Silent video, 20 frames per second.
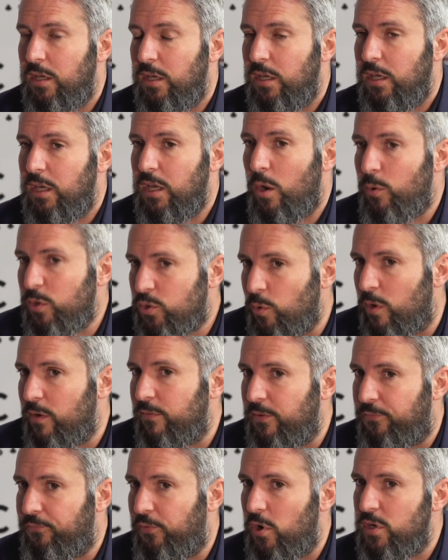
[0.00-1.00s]
You know, it's one
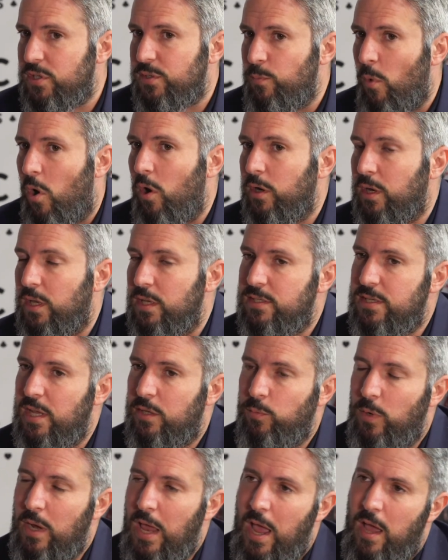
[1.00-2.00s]
of the first markets
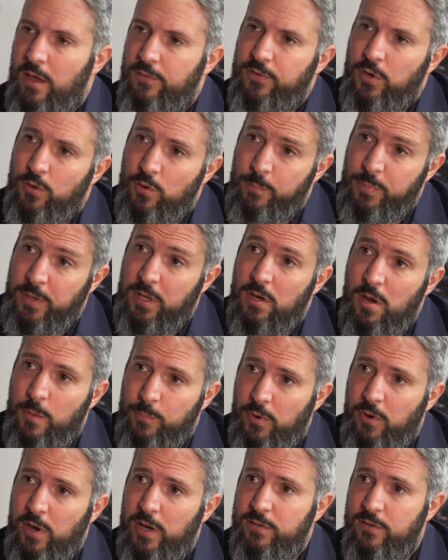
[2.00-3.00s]
that will have European
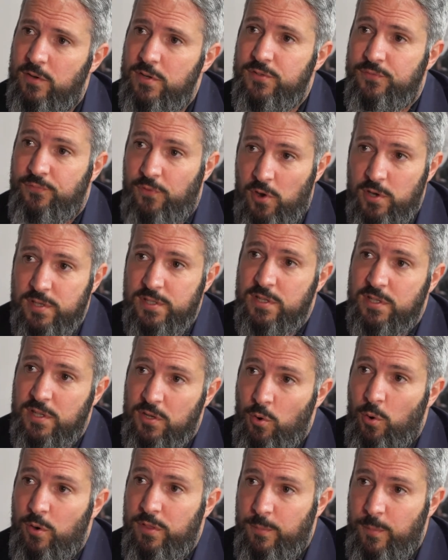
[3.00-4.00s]
operators versus the
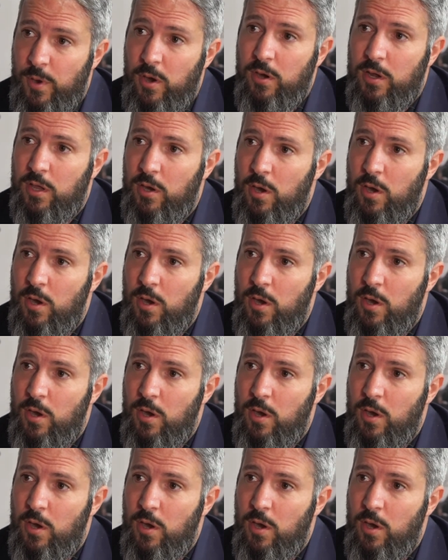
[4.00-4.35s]
North American